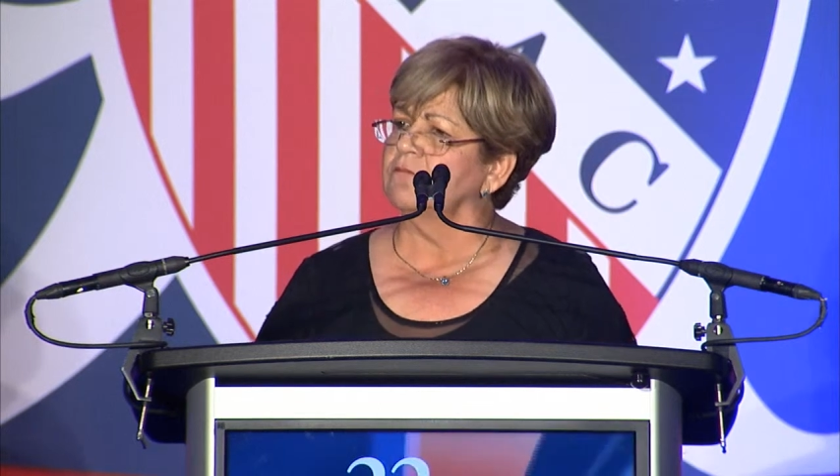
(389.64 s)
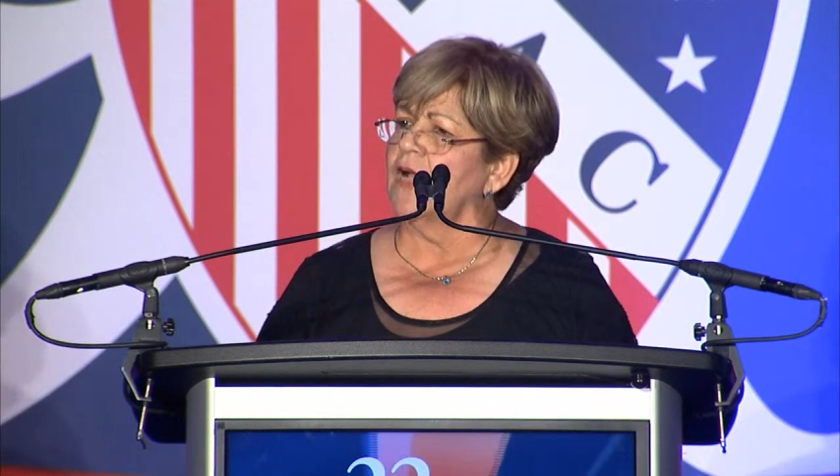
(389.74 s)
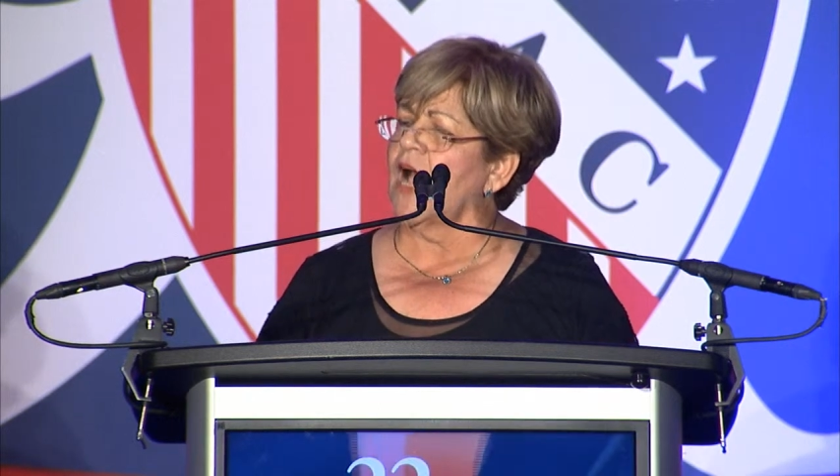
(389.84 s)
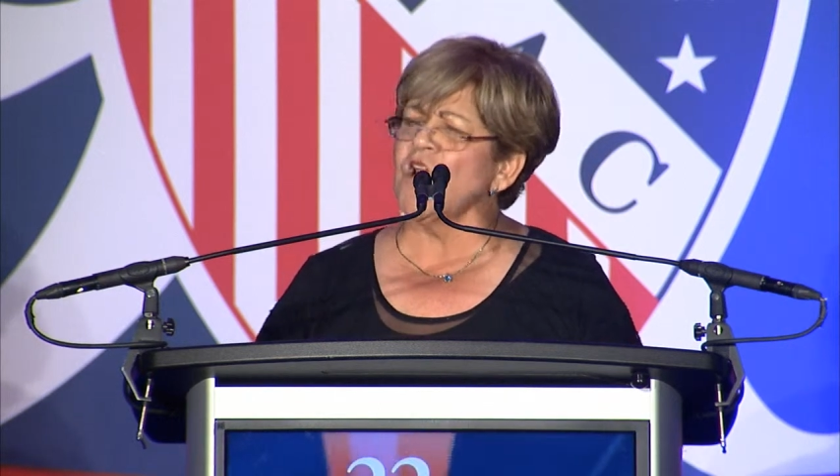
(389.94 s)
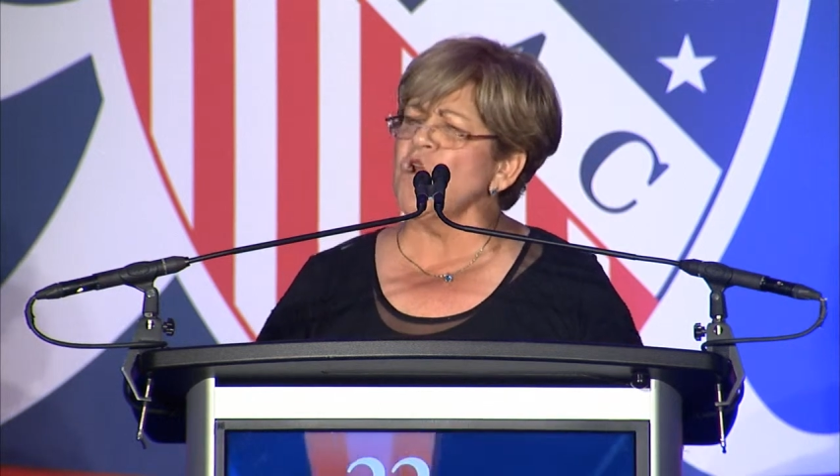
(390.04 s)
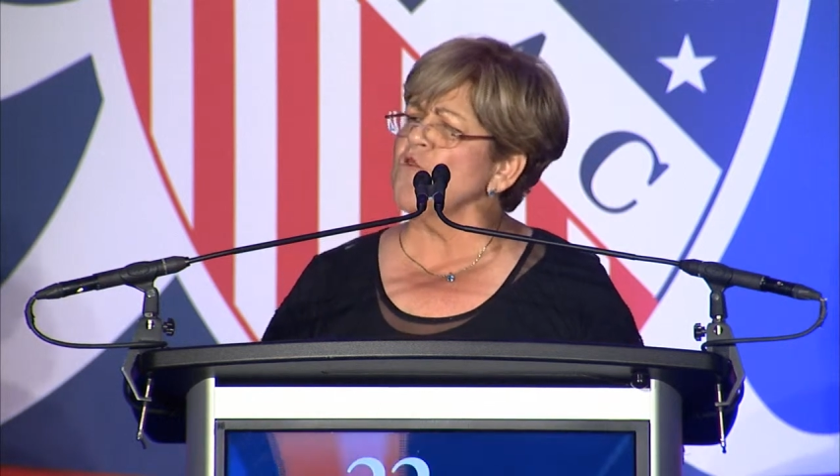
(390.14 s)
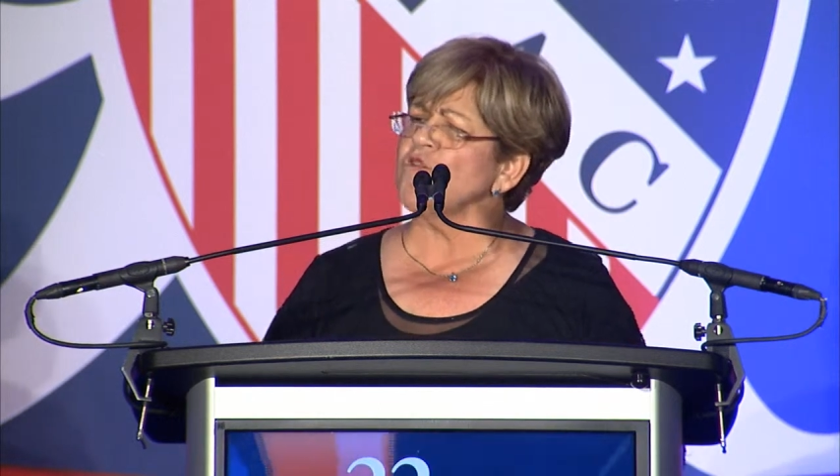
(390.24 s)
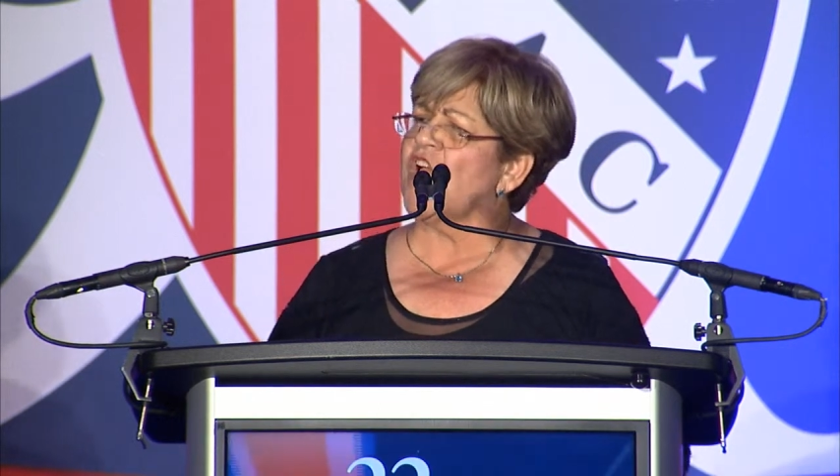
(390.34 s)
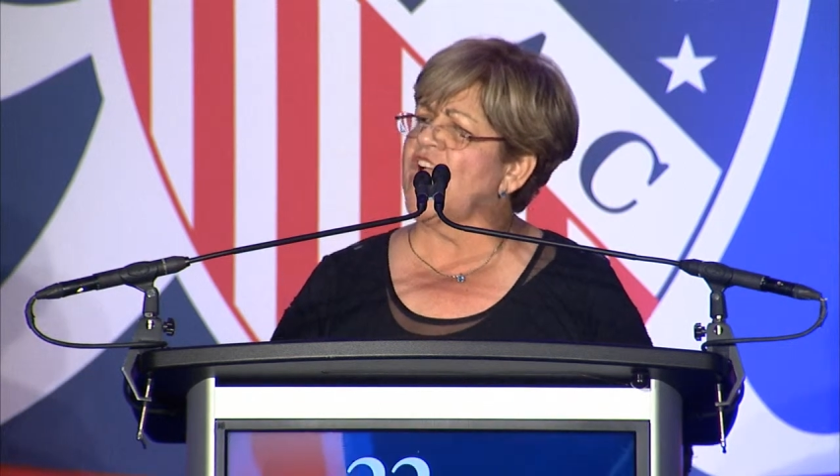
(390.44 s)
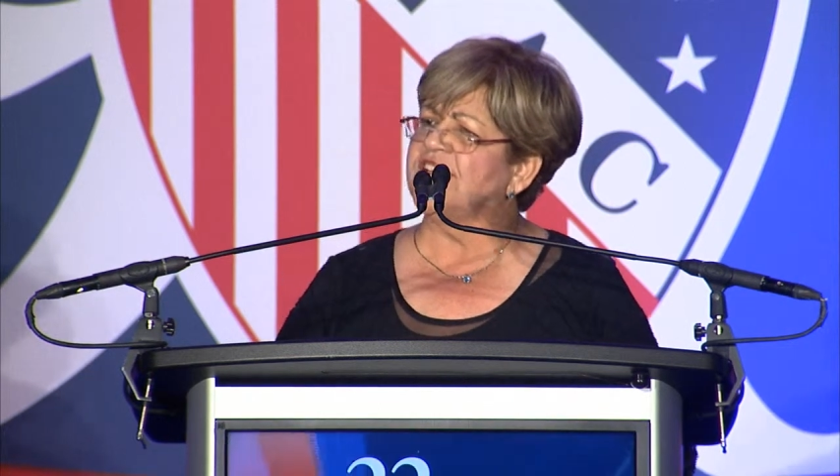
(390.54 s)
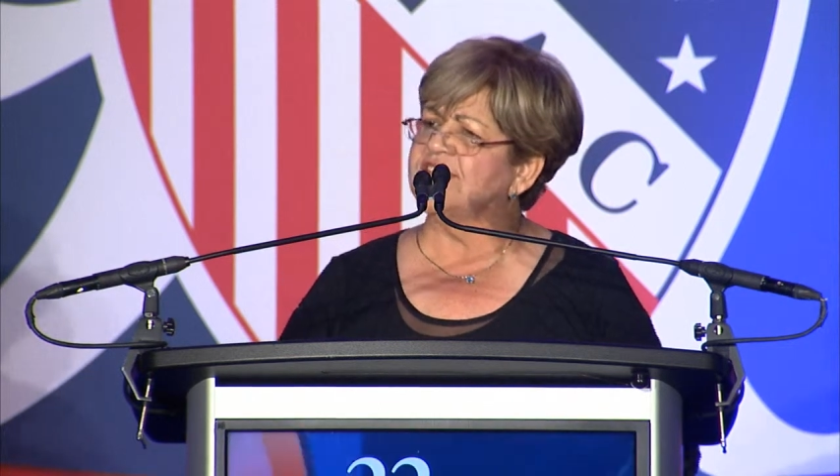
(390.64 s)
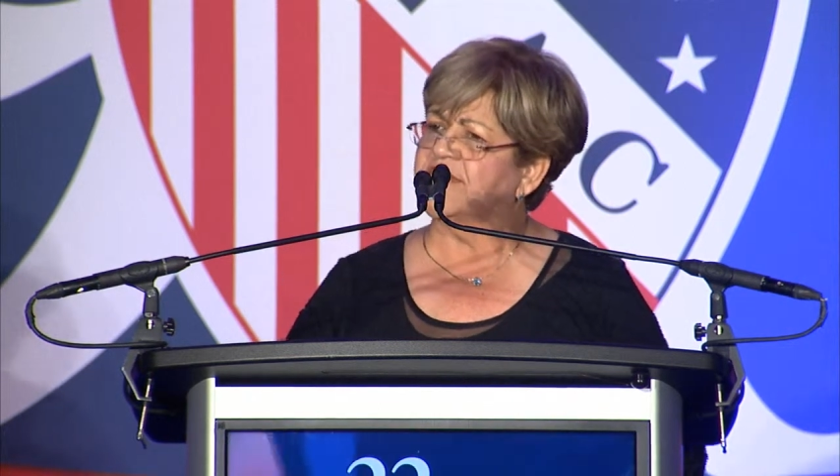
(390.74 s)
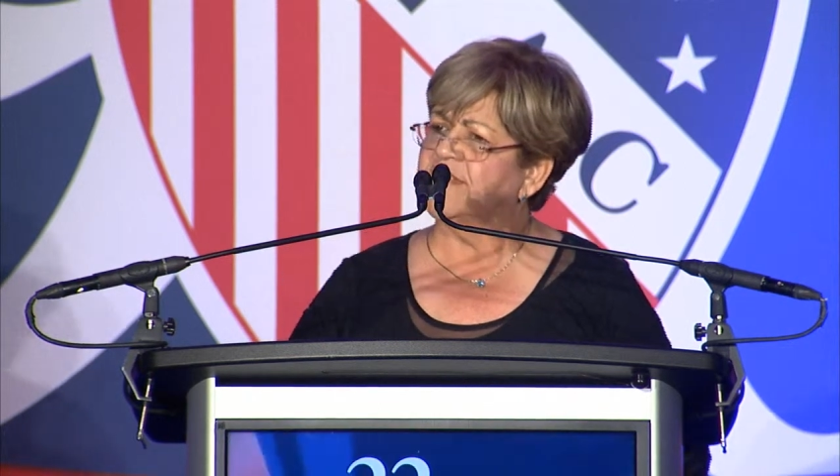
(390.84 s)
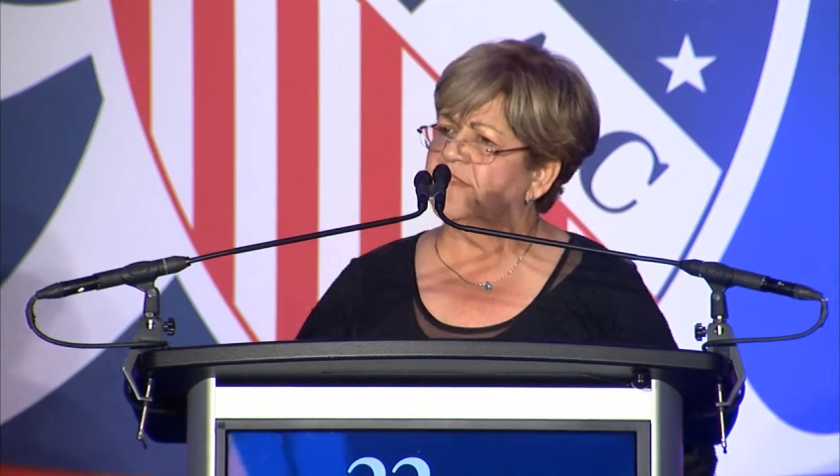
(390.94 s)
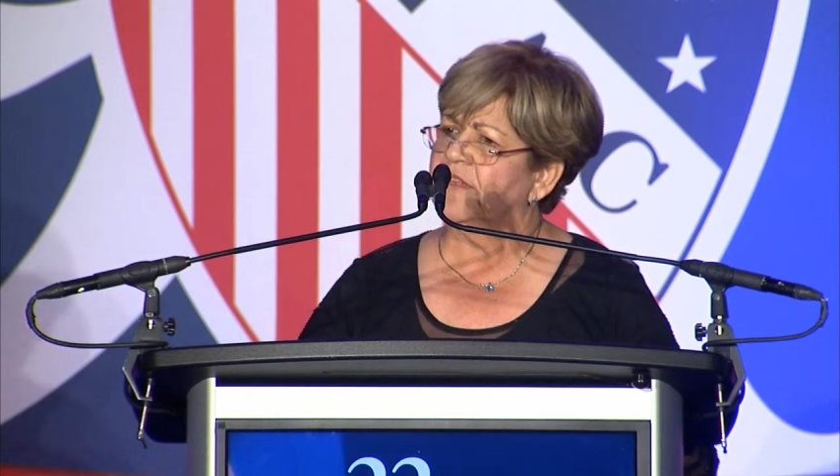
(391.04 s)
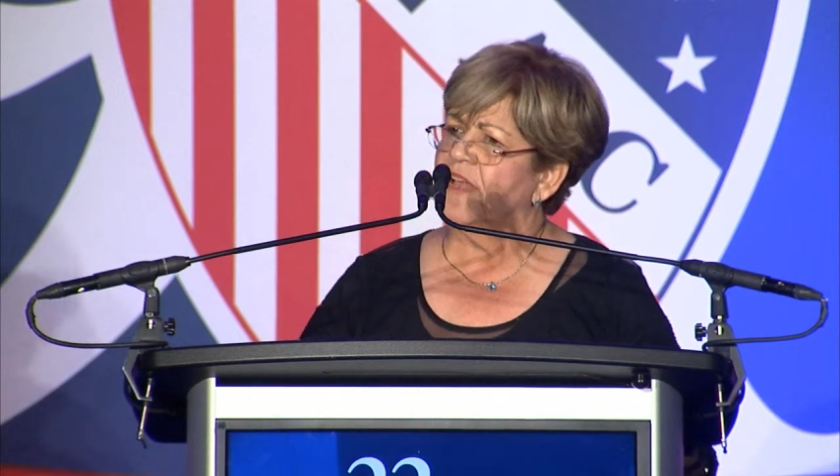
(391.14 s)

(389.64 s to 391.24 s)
and other agencies